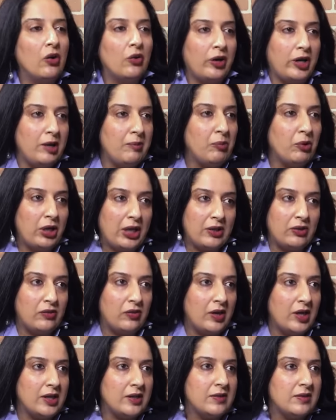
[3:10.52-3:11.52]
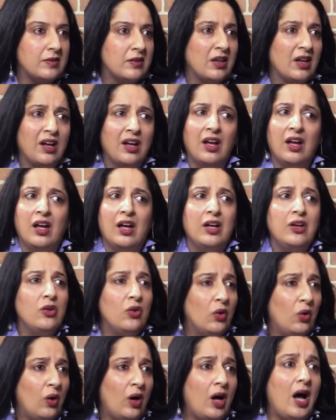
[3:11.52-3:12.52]
out rape or death threats, you
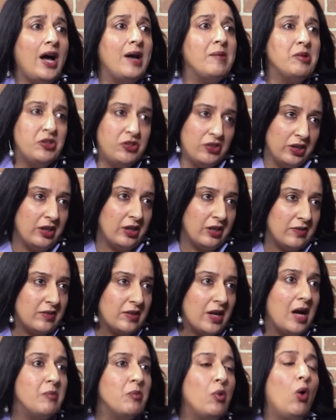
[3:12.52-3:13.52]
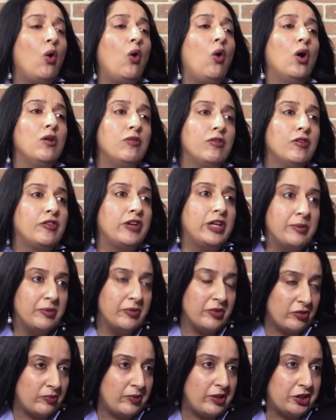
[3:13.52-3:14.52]
know, I'm a journalist. I'm all for freedom
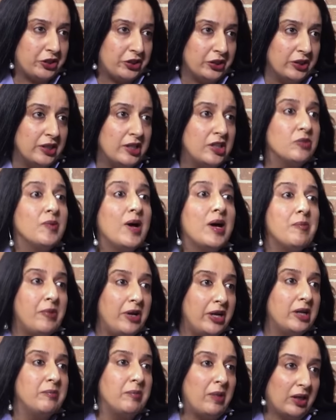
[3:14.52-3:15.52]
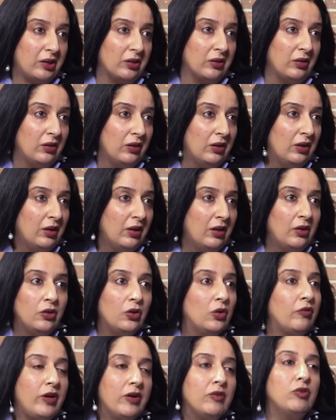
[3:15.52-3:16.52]
of expression. It is my bread and butter. Hmm.
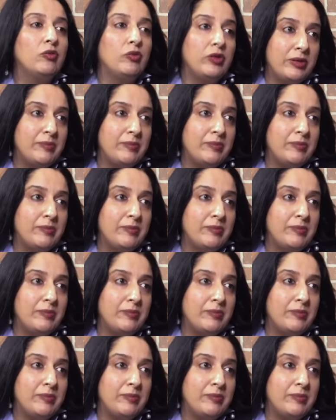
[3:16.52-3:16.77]
You know, where would we